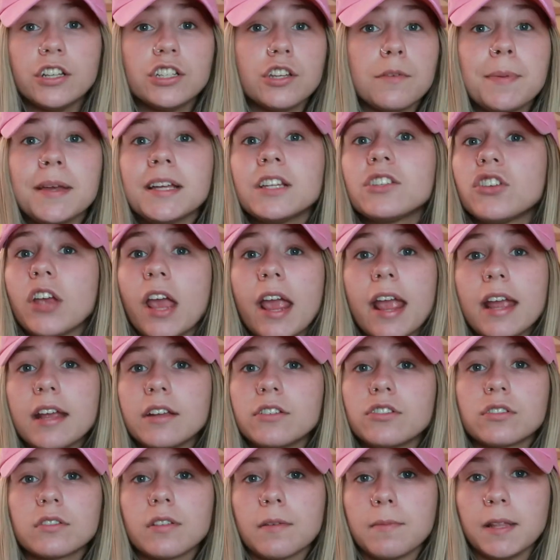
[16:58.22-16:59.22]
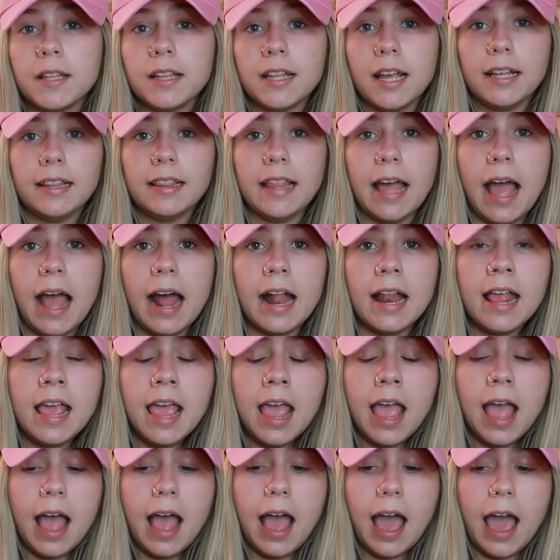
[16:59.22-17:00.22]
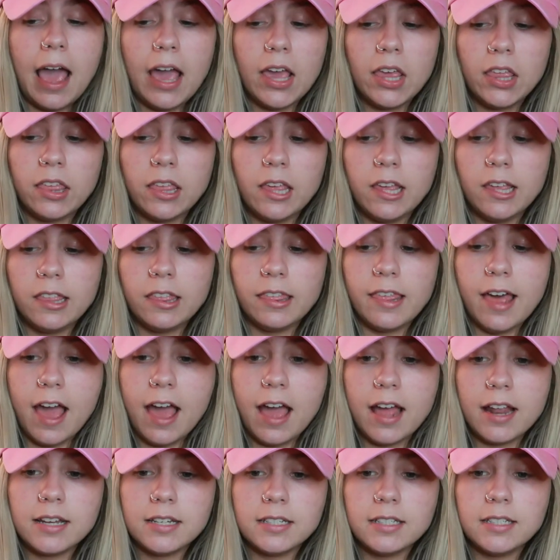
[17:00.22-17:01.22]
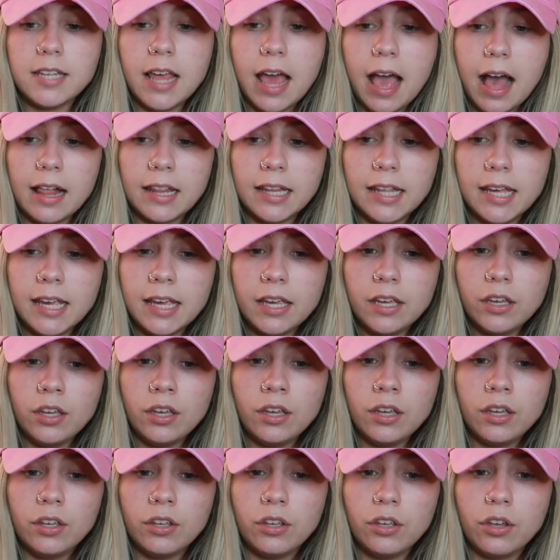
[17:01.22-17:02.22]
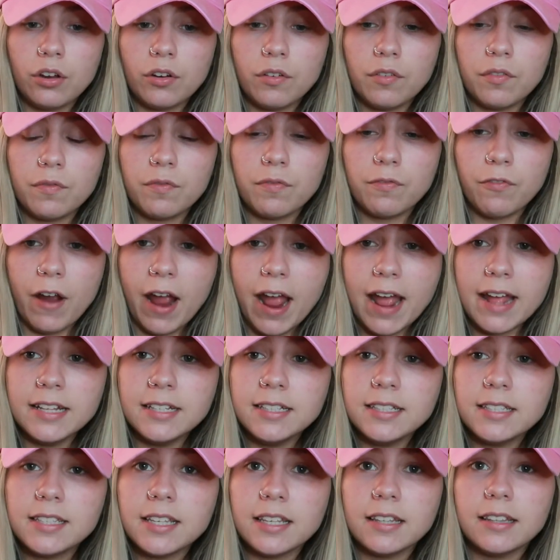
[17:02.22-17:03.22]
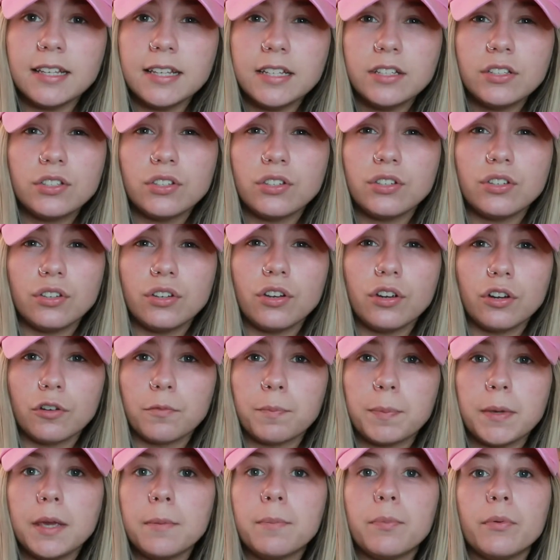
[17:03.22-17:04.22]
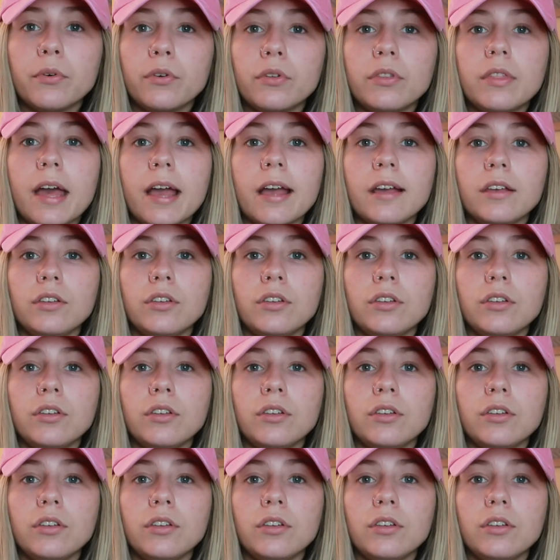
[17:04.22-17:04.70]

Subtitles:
big change or something like that, I think that telling your friends, at least your people that